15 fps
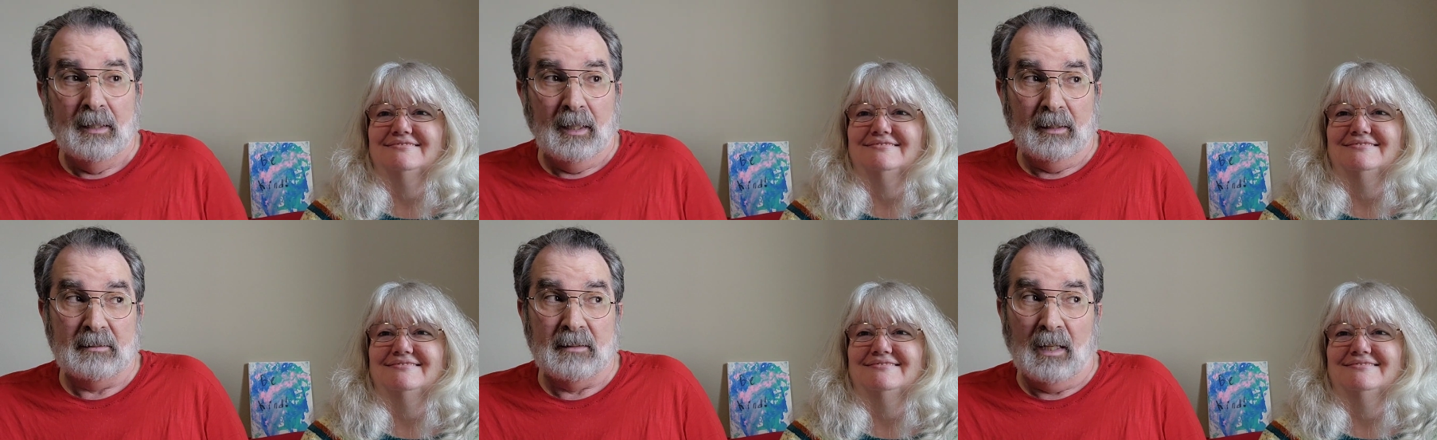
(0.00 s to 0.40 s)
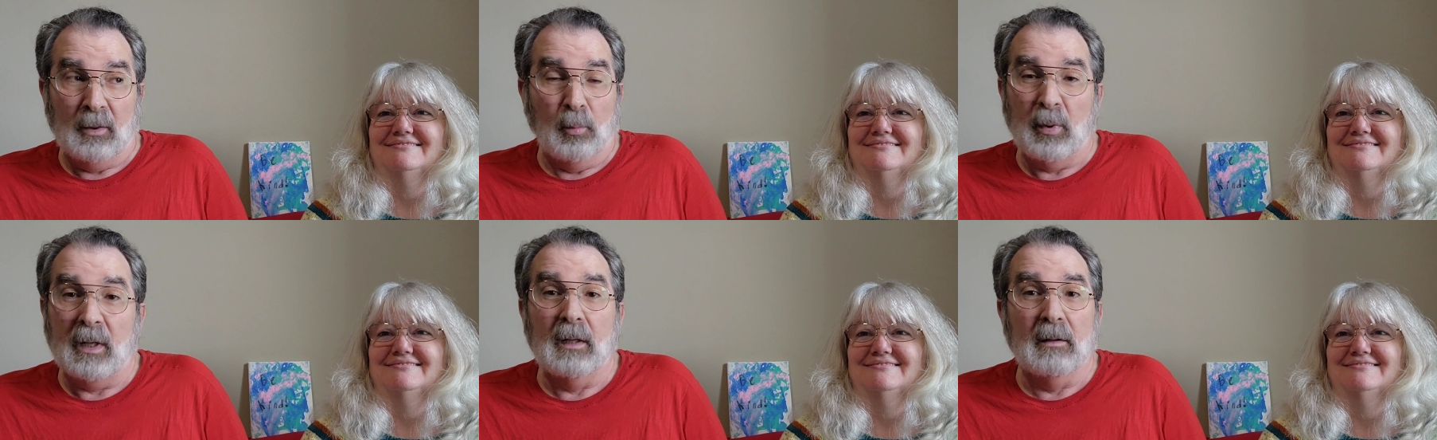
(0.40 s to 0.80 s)
Speaker 1: it's not
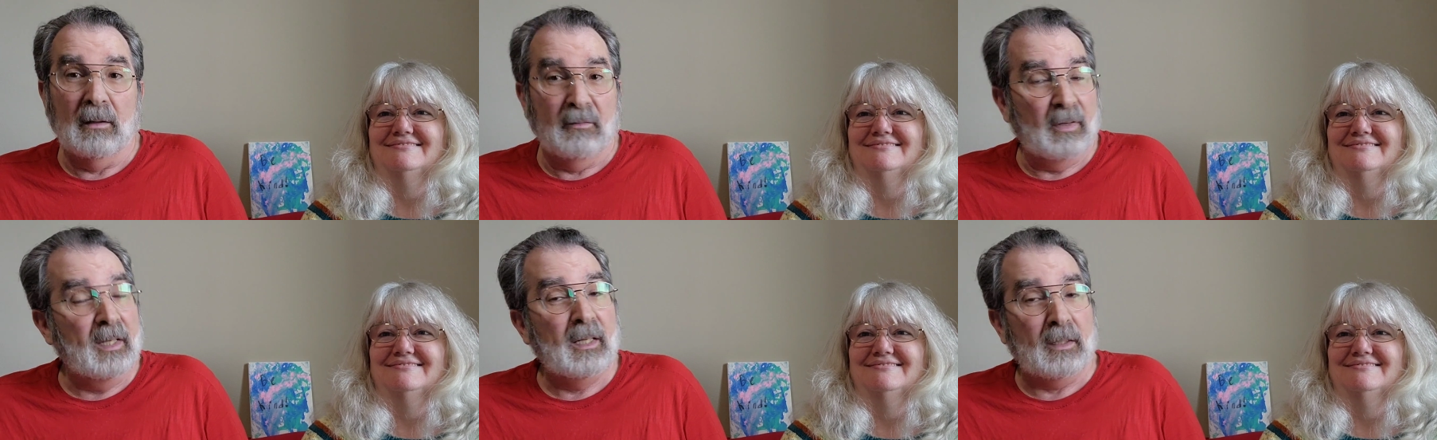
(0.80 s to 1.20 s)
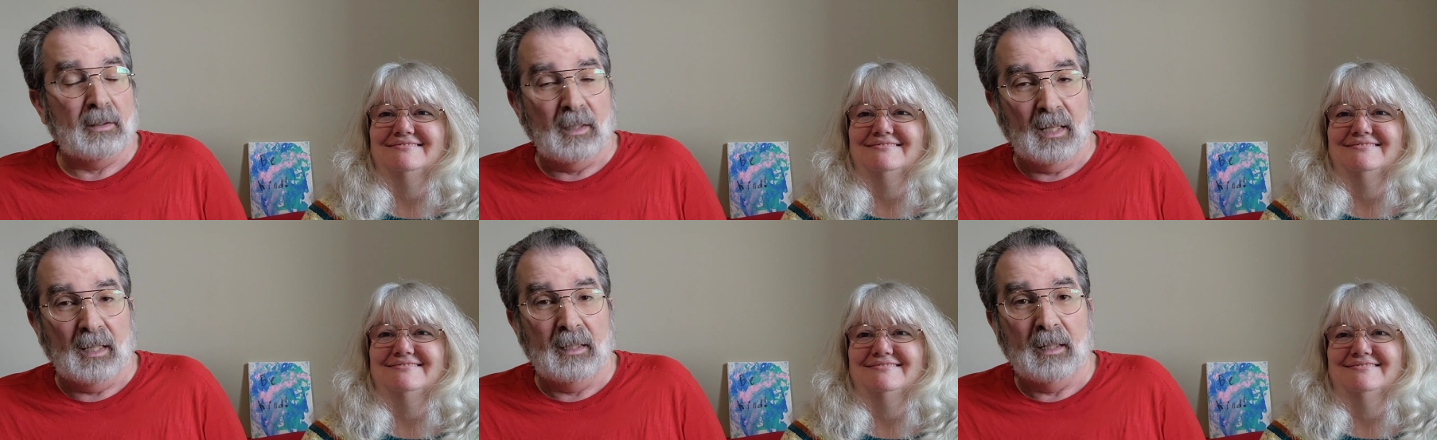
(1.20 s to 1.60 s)
a winner of
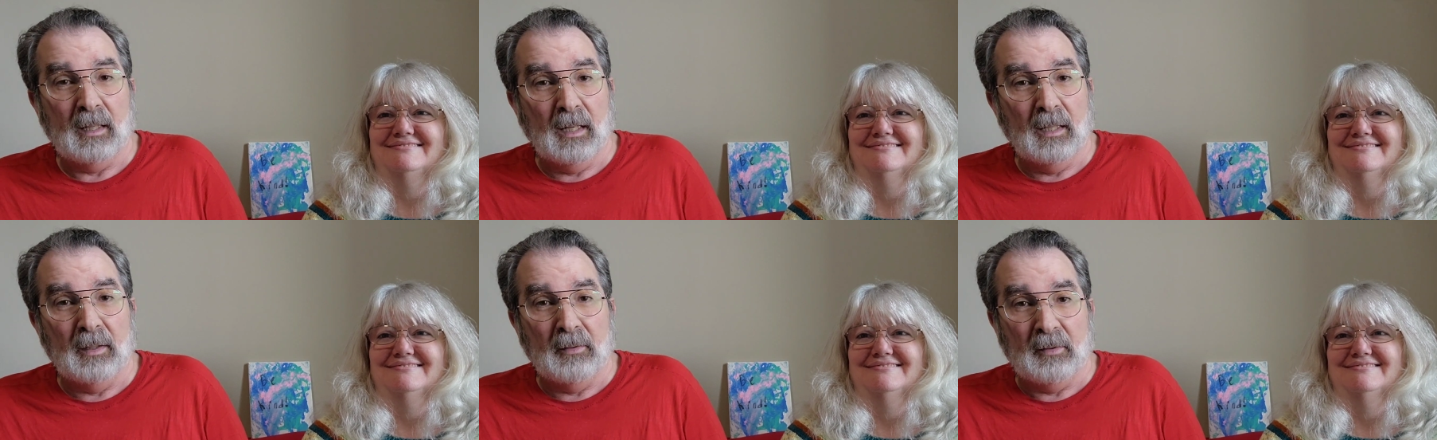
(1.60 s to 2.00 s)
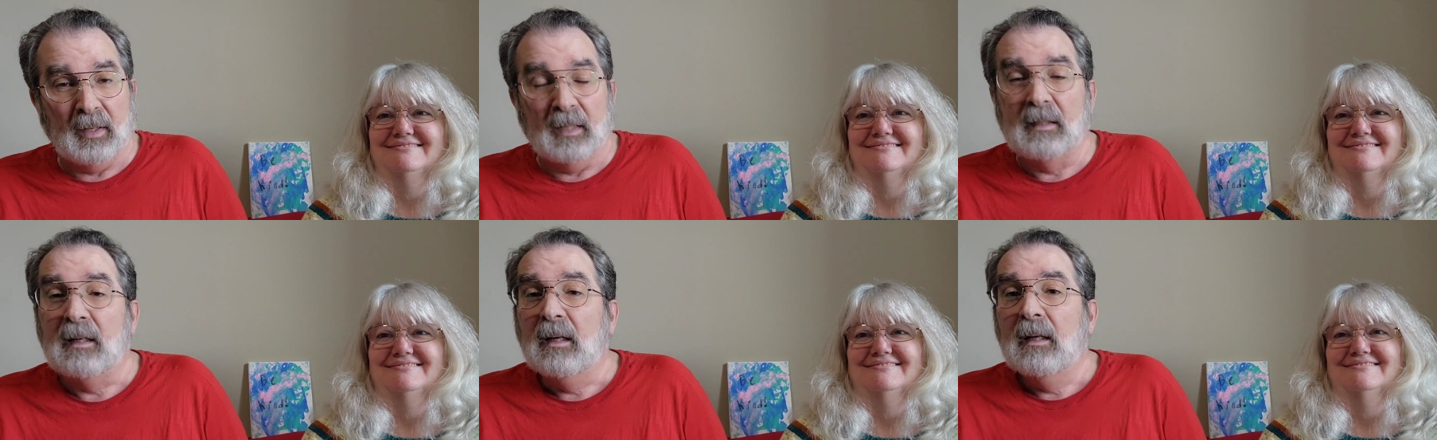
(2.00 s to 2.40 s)
anything other
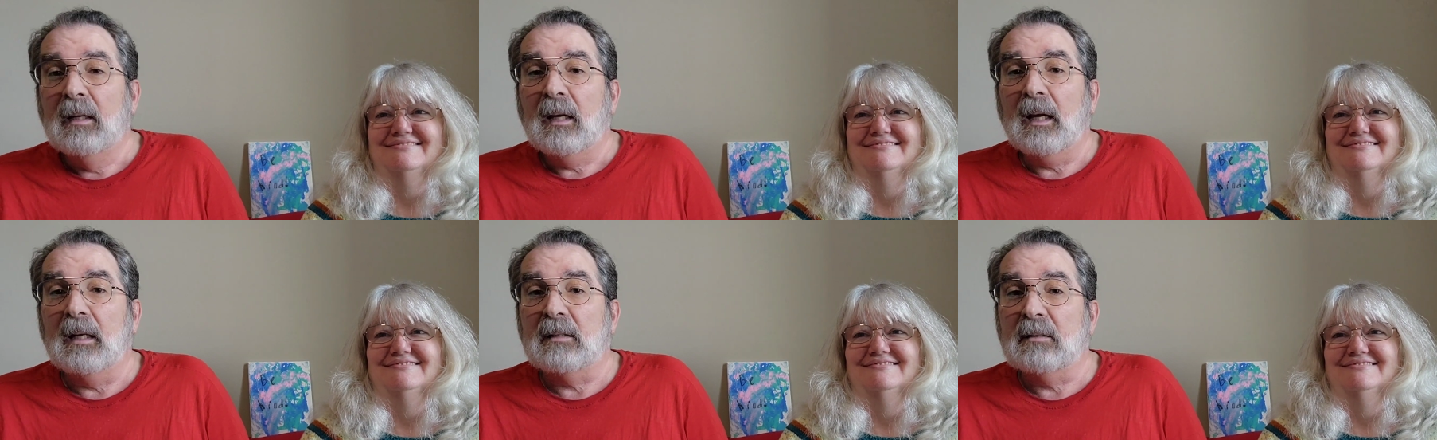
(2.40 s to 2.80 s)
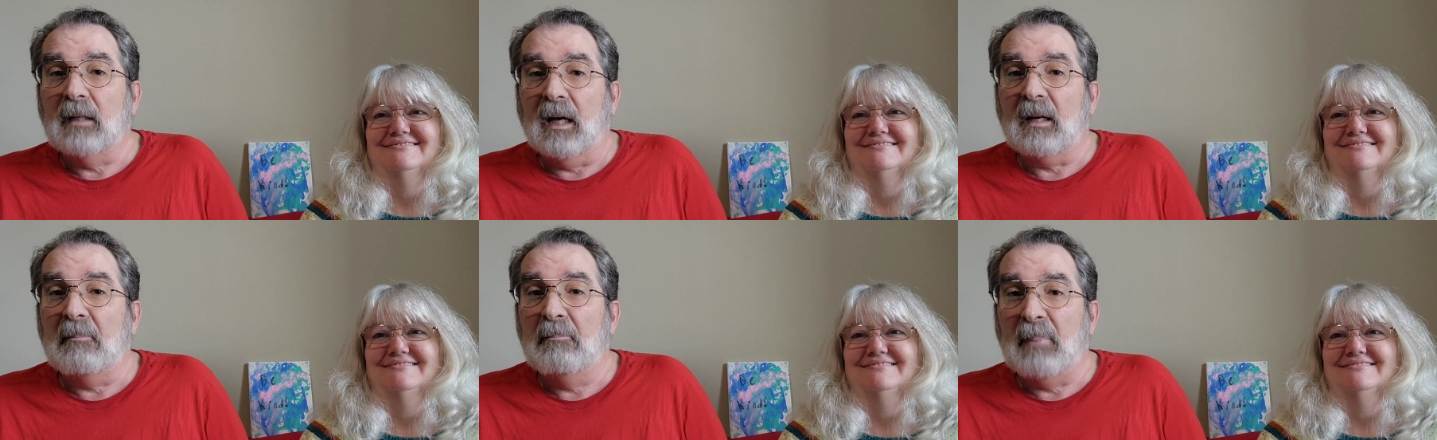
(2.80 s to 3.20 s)
than it's
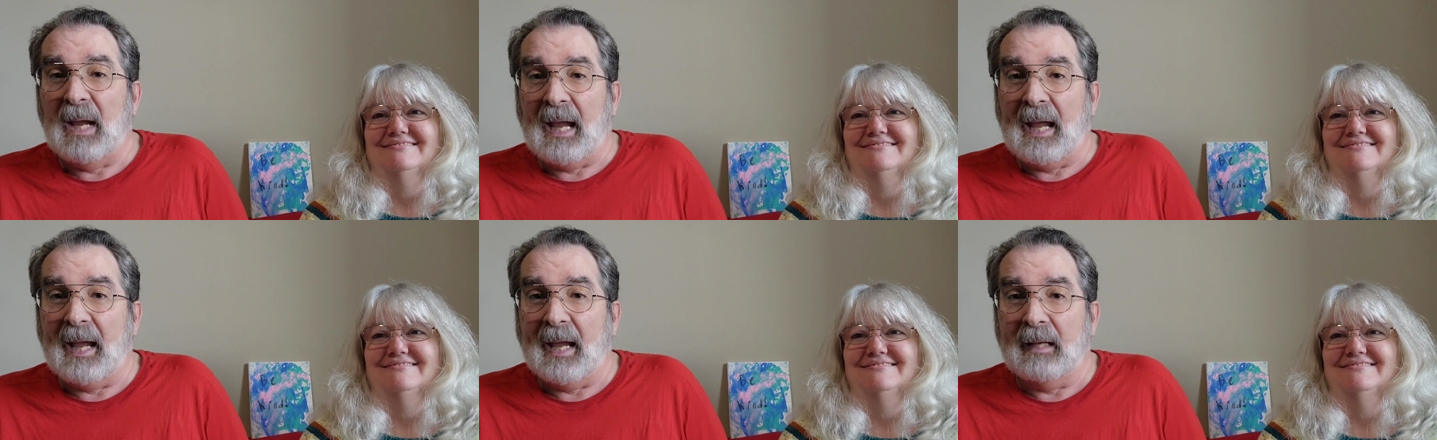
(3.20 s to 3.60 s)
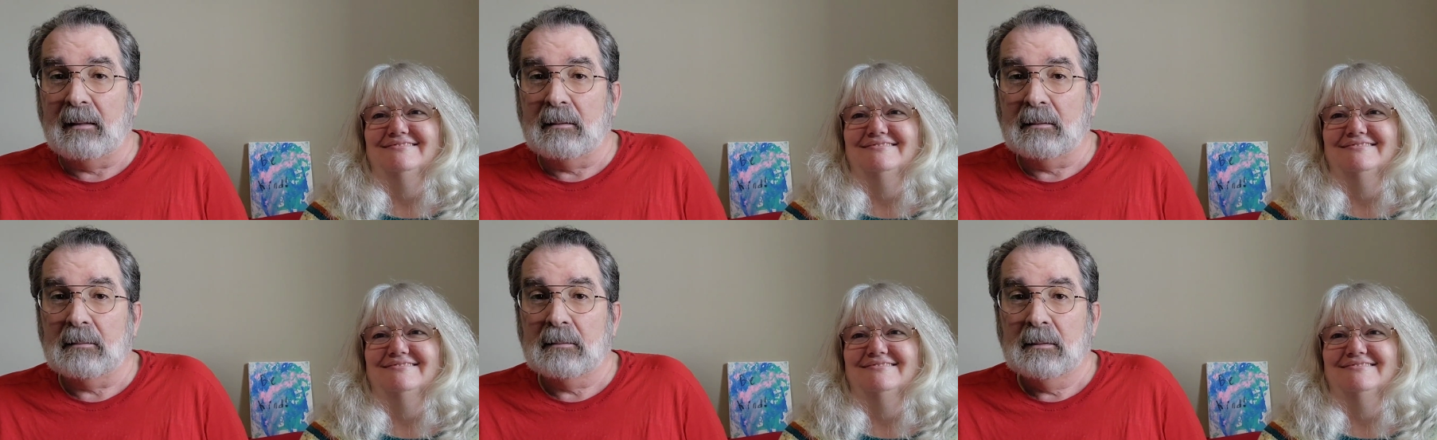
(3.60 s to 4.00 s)
not a
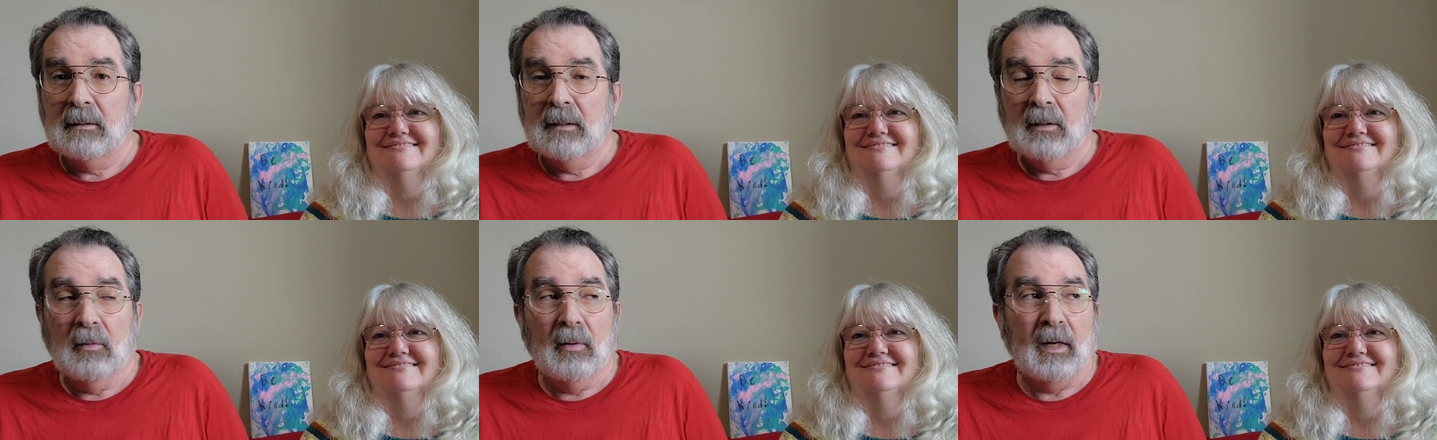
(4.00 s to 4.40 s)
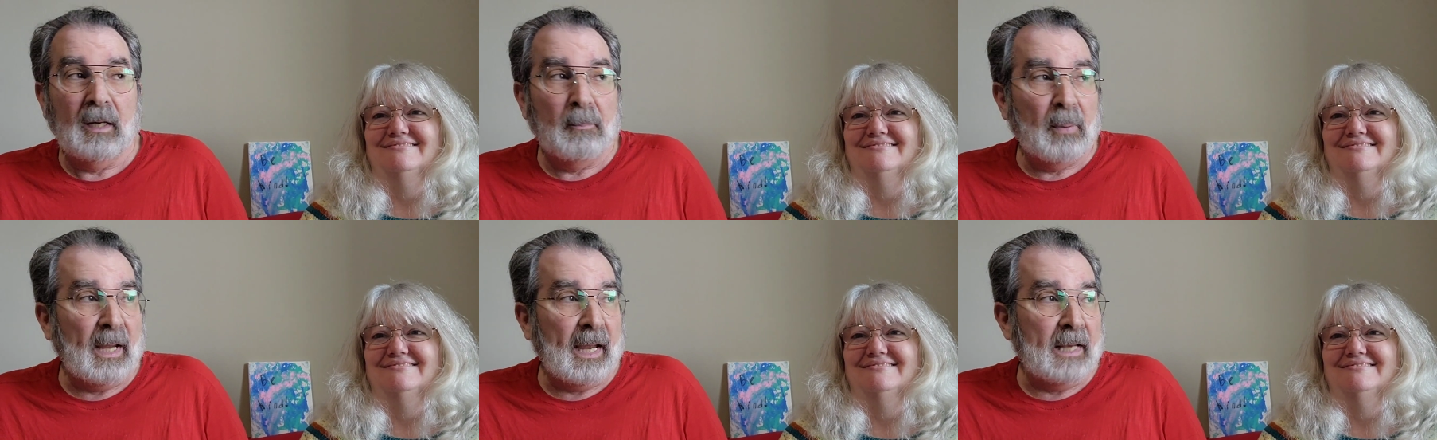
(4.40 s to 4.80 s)
bad way
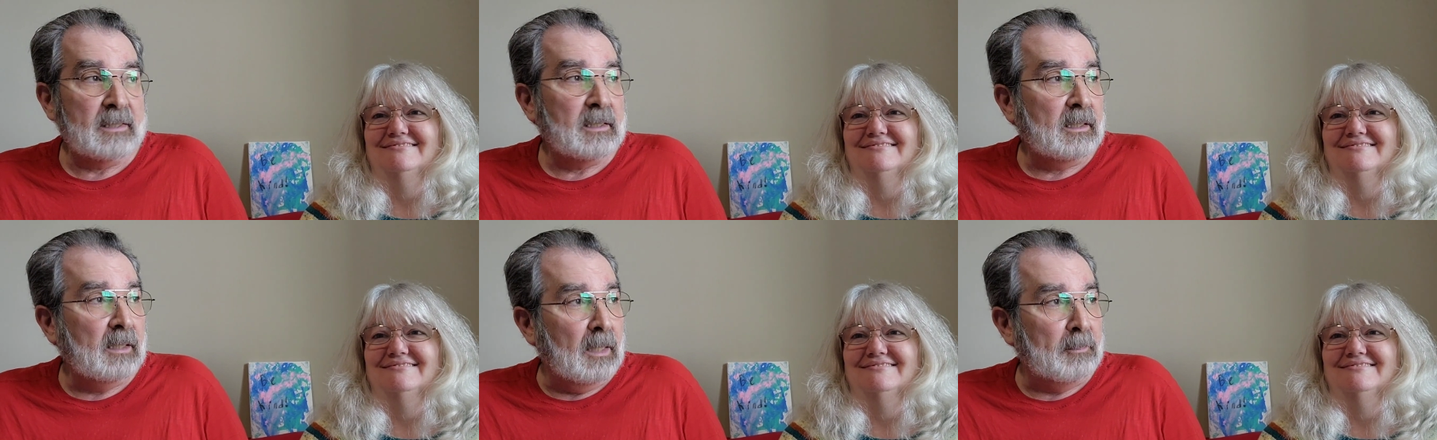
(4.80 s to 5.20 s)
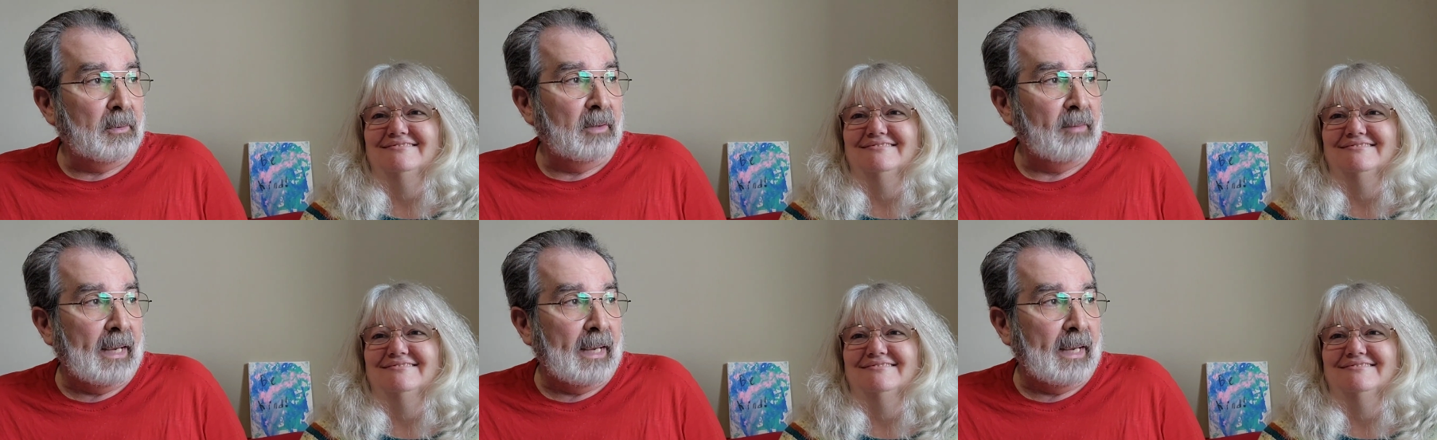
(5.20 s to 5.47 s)
to pass a couple of